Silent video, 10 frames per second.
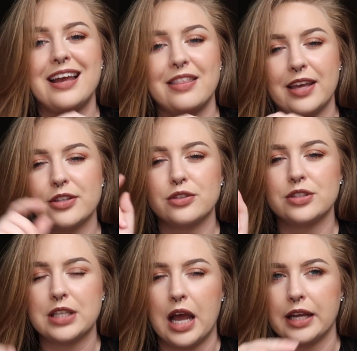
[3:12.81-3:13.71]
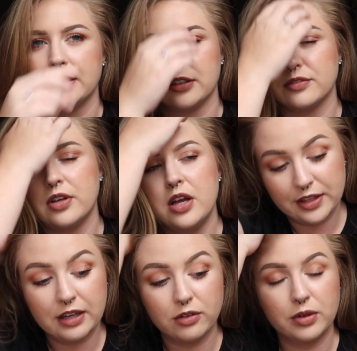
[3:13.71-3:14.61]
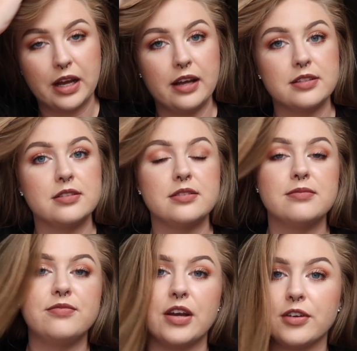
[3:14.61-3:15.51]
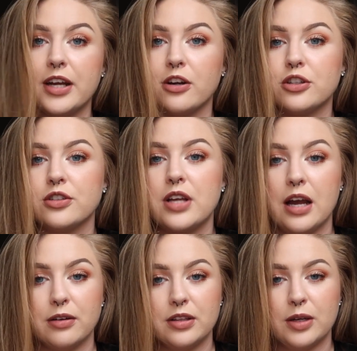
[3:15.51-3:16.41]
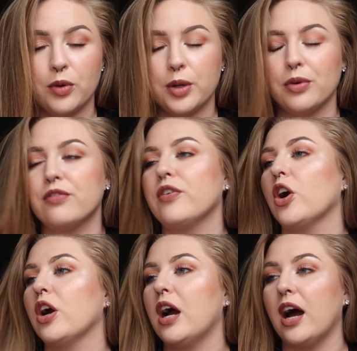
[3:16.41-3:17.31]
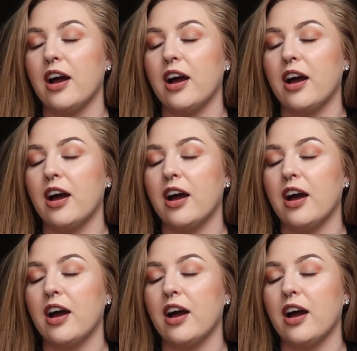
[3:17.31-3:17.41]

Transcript: And the answer is kind of. think everyone has favorite characters. I really like working with fur.